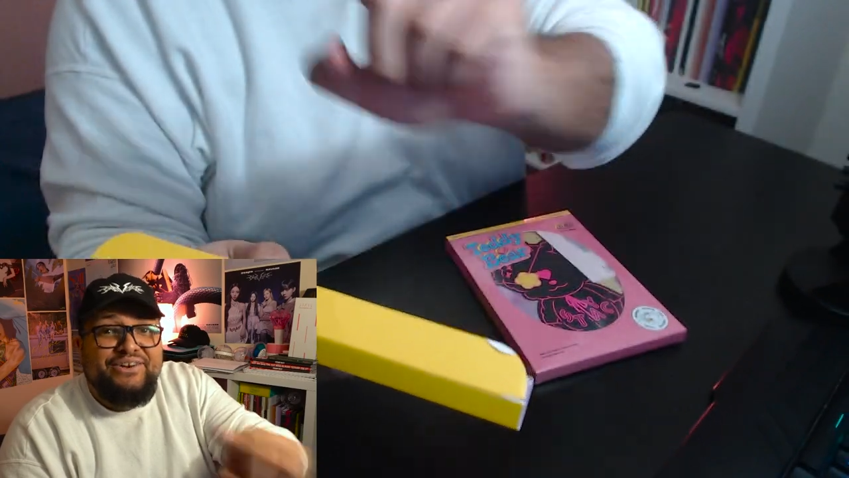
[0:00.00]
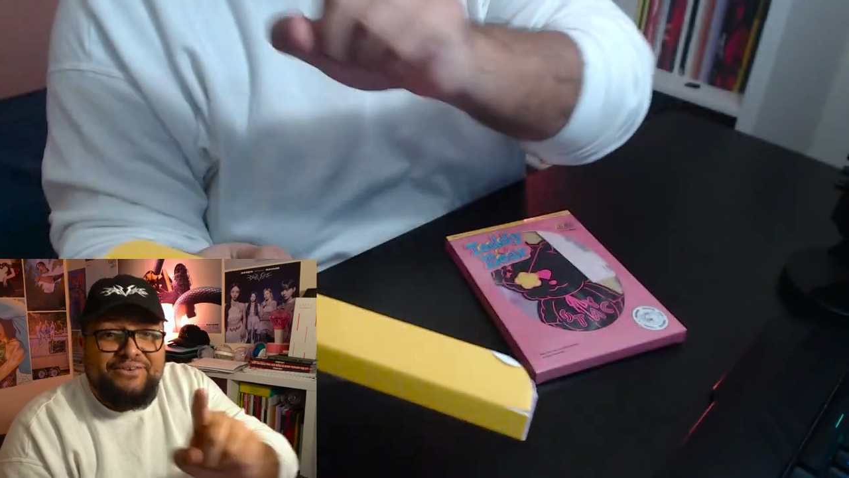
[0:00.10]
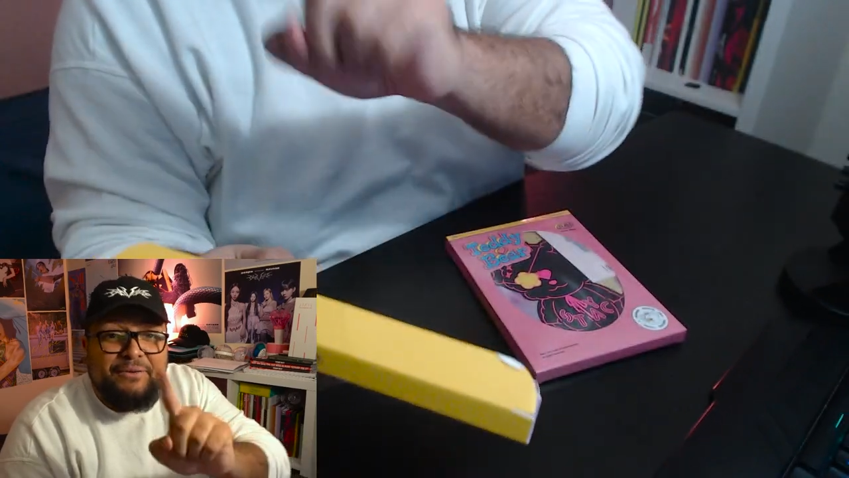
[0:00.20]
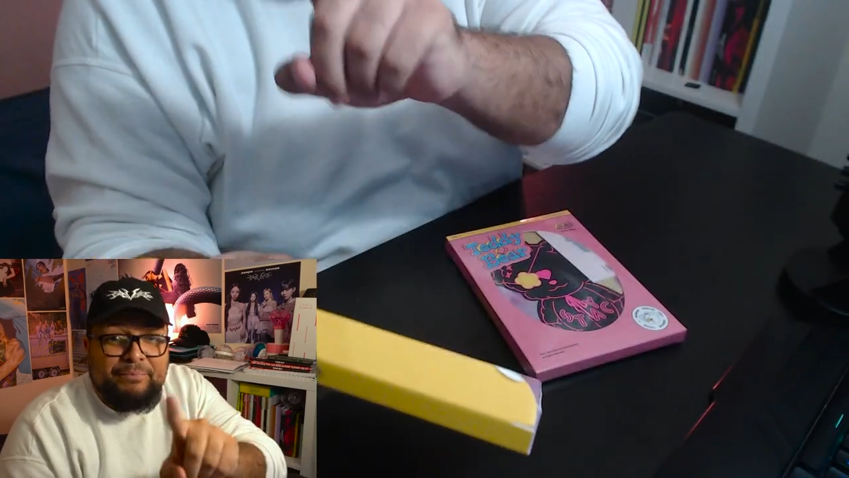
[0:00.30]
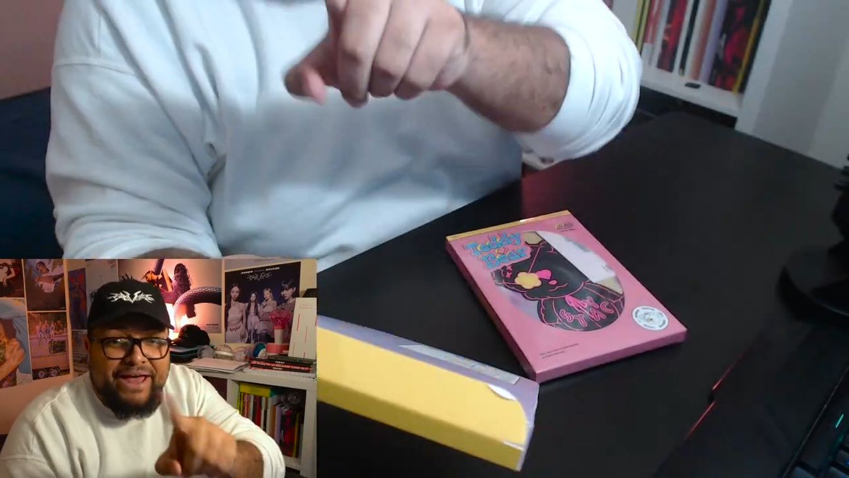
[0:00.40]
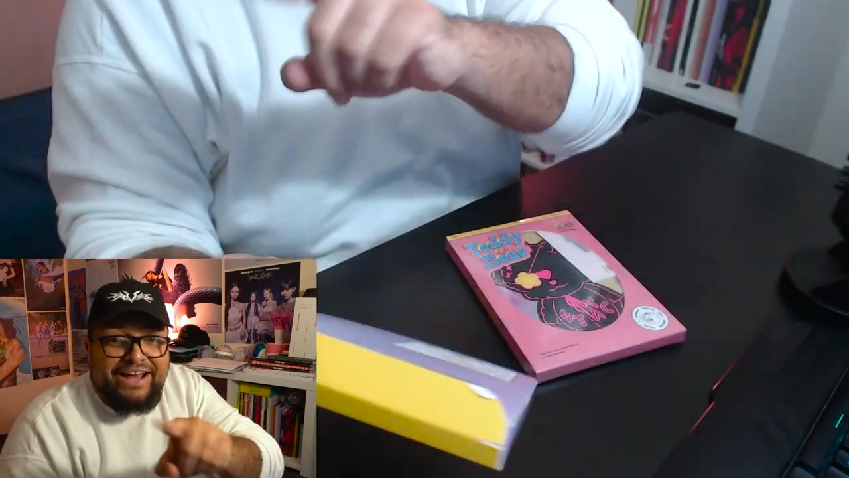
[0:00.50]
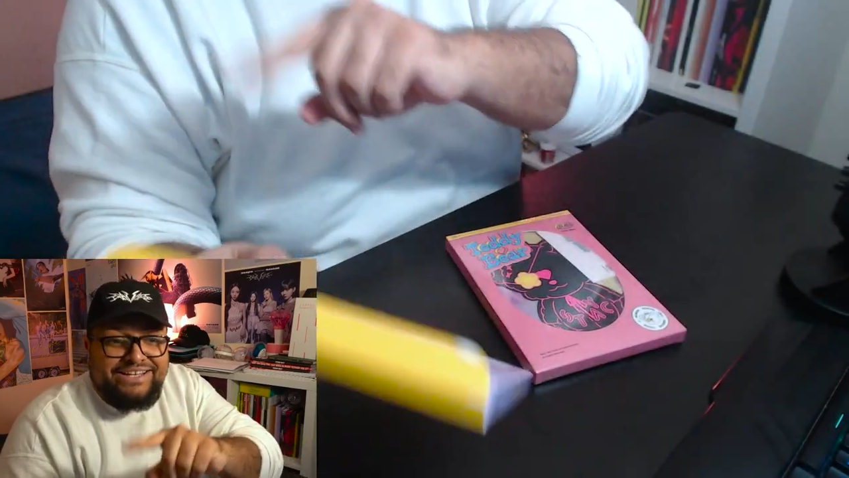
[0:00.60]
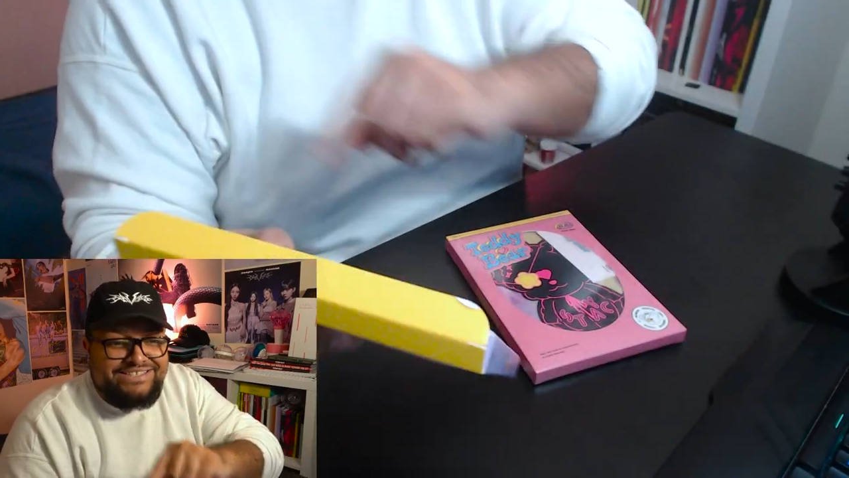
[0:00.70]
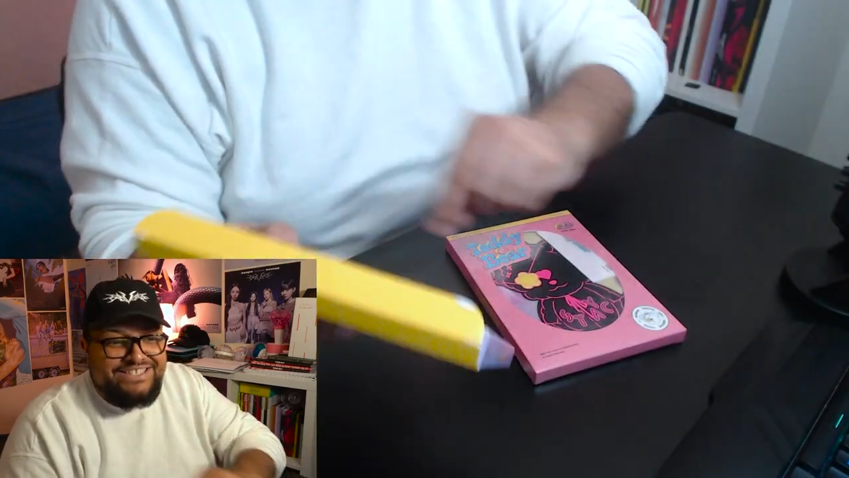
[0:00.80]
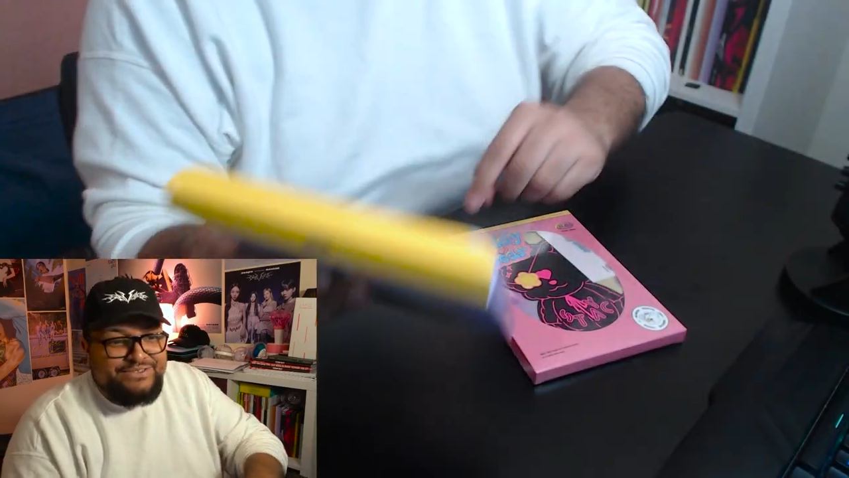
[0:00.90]
Whoever
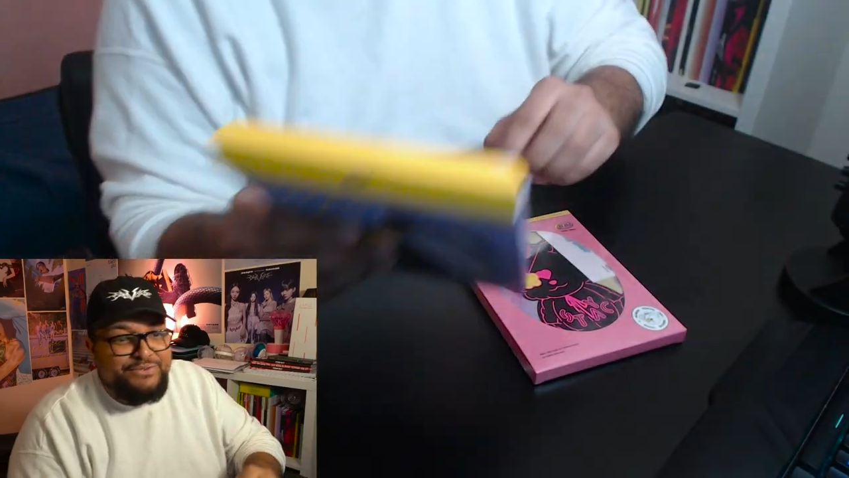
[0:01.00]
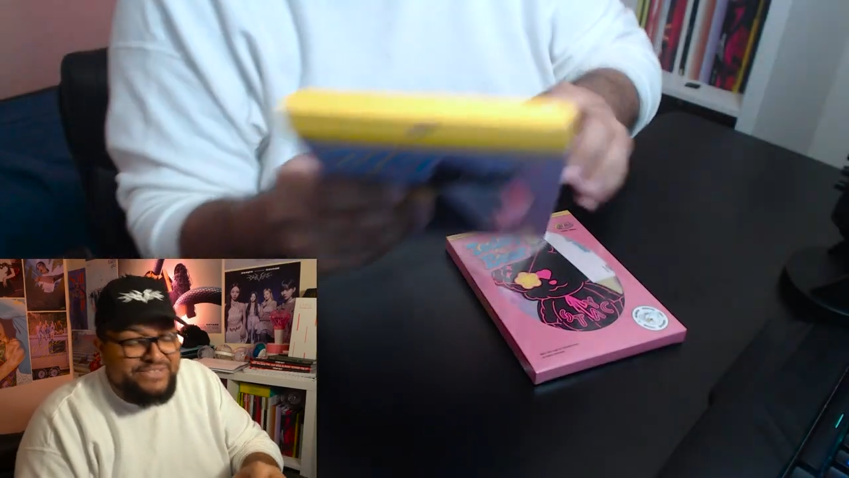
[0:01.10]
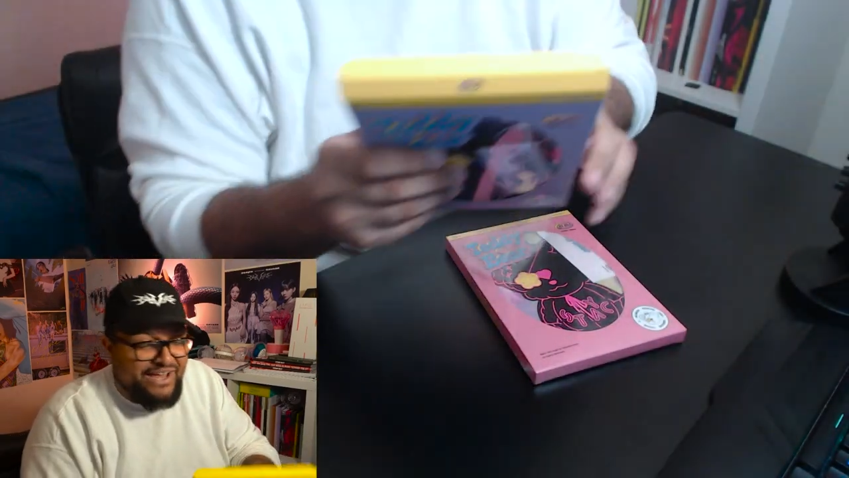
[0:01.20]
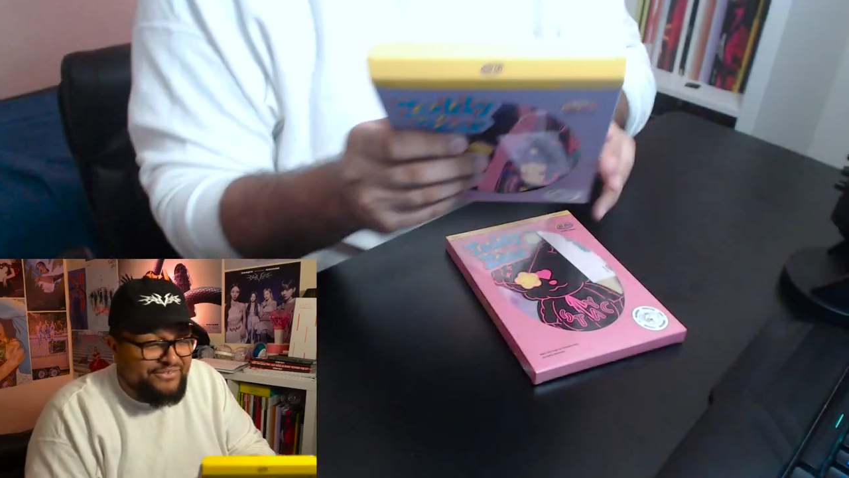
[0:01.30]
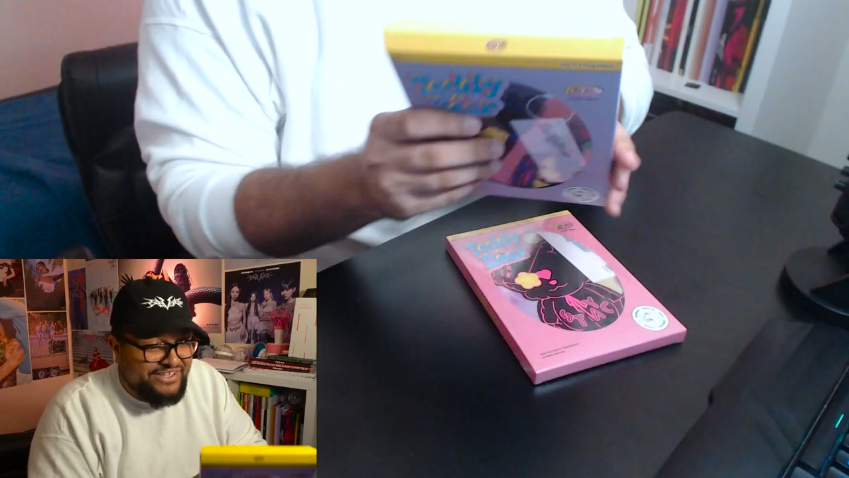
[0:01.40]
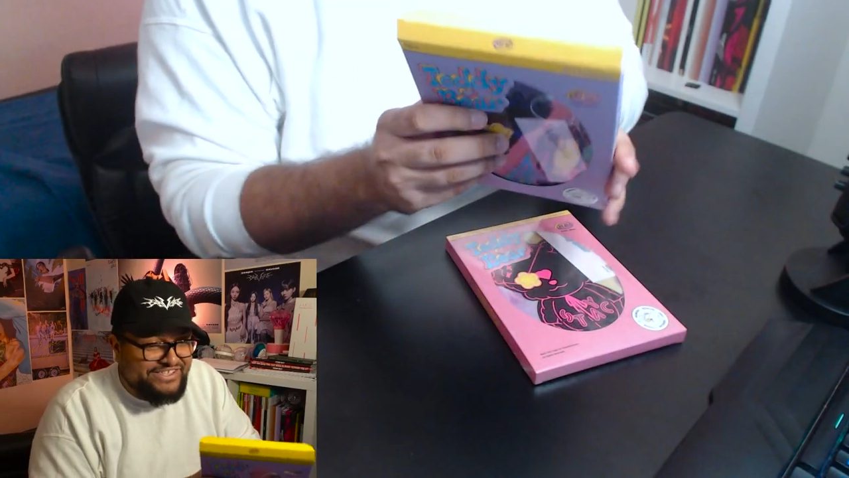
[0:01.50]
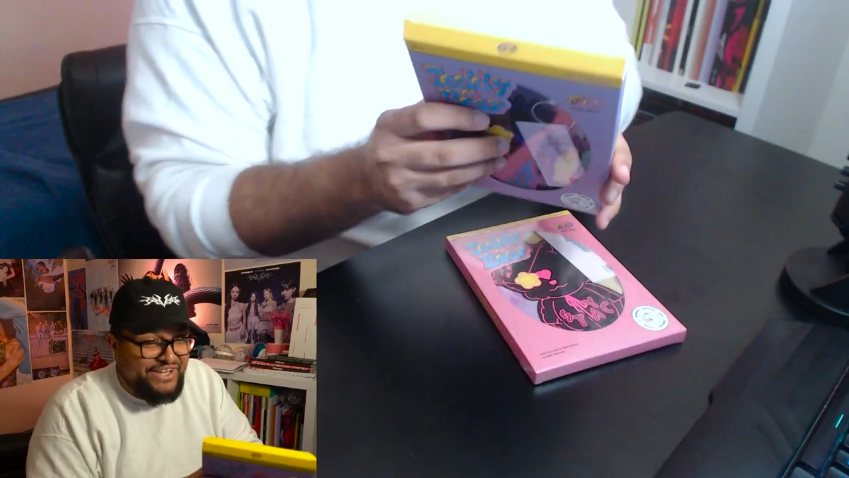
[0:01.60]
packaged this one was having a